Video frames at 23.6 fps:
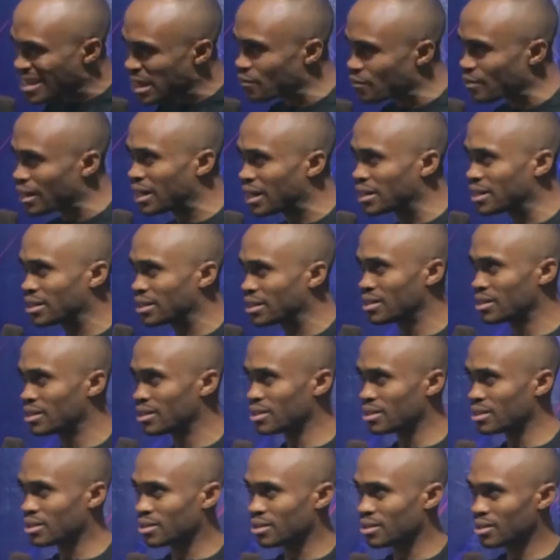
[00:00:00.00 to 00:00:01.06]
severally
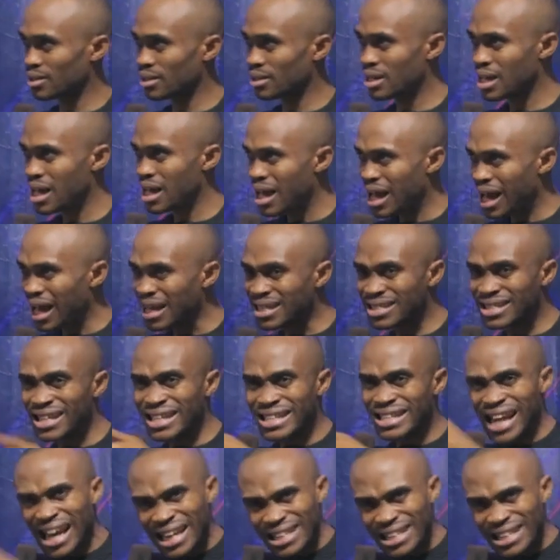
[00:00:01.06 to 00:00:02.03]
and said,